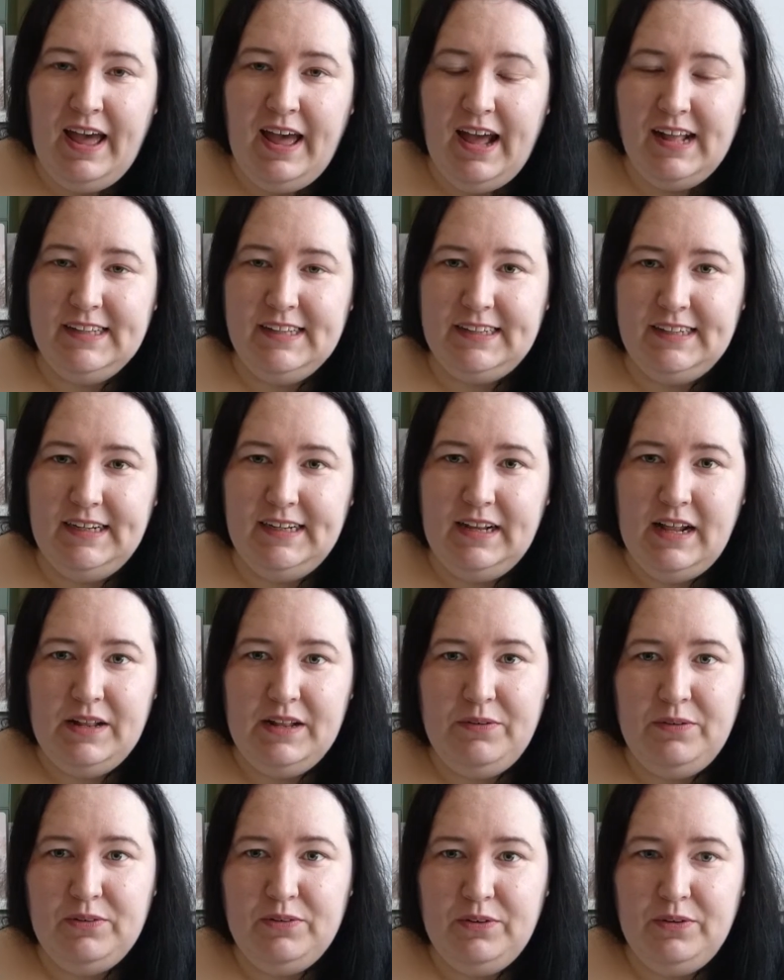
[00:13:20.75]
Hadn't seen
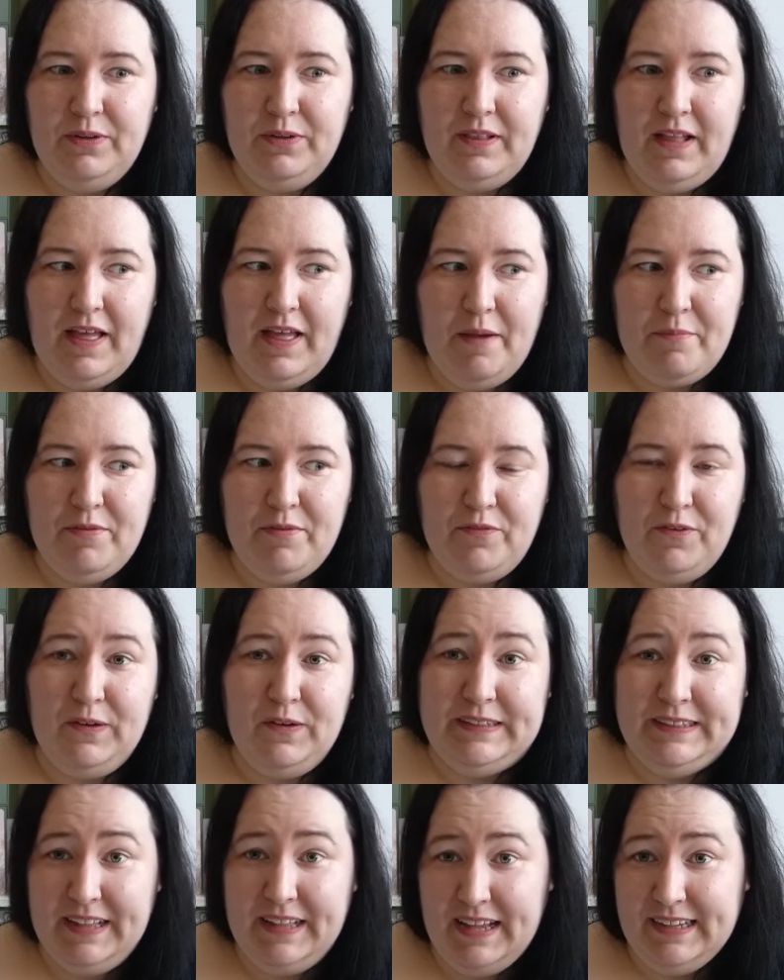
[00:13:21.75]
anyone do it like that
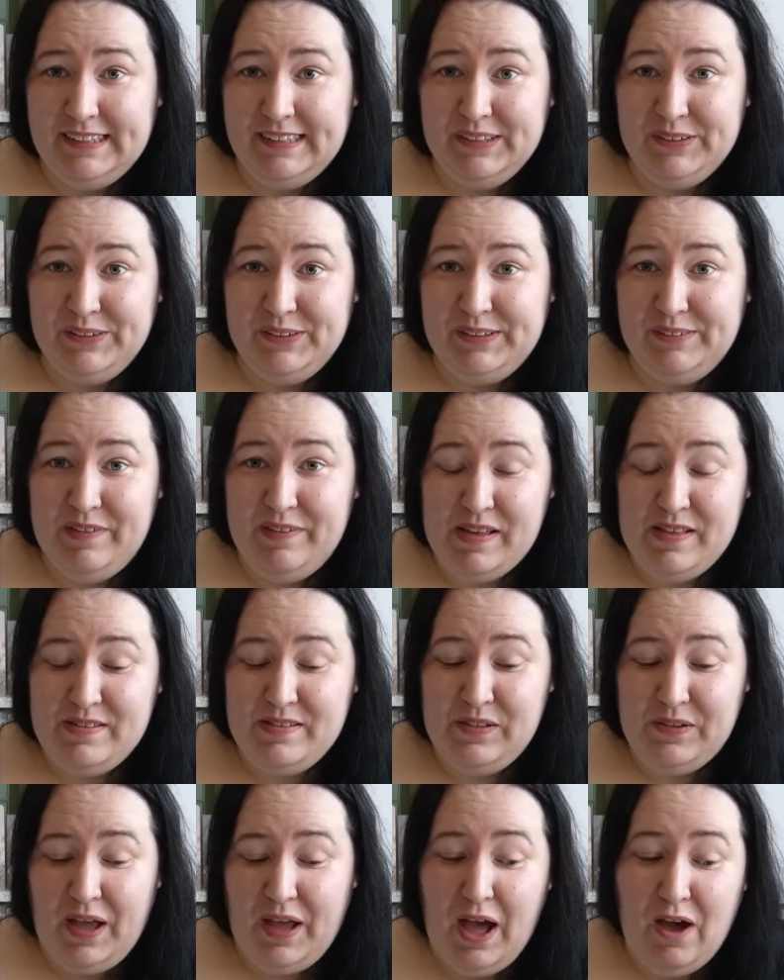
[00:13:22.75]
before, so that's a good
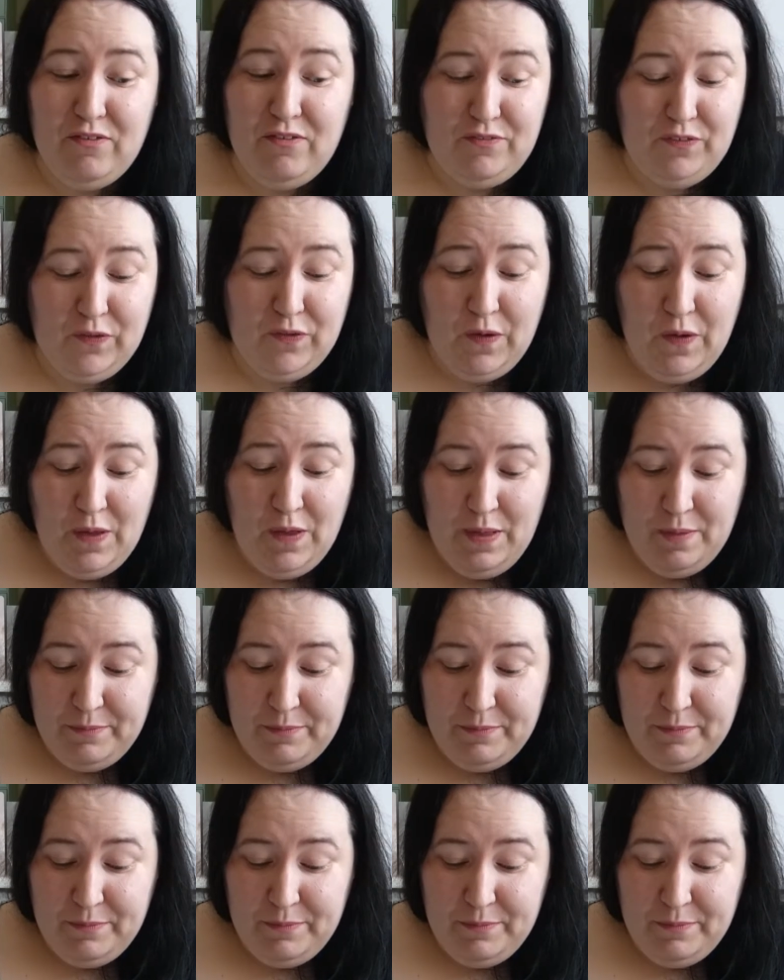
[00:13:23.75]
thing to look out for.